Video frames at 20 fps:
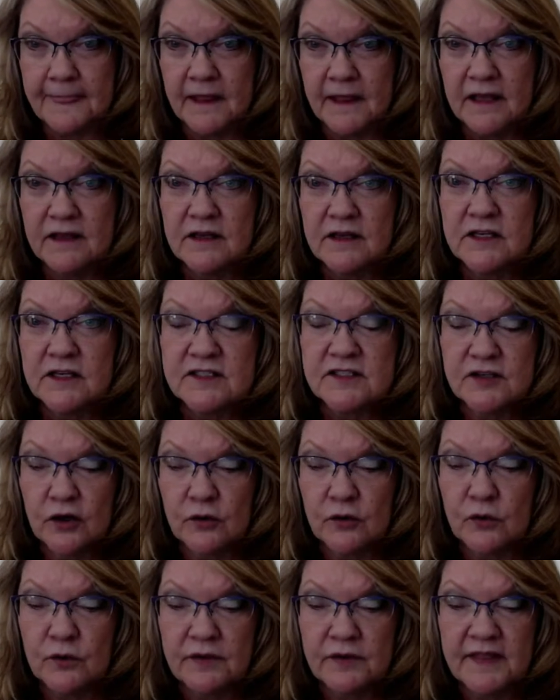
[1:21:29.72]

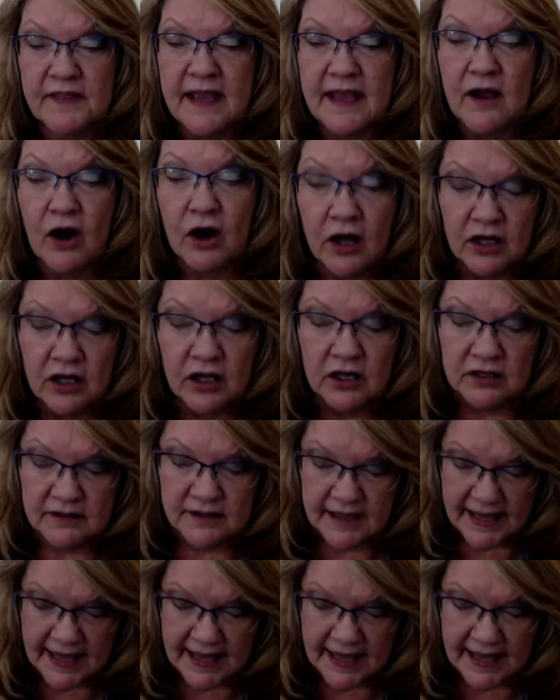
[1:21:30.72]
So they all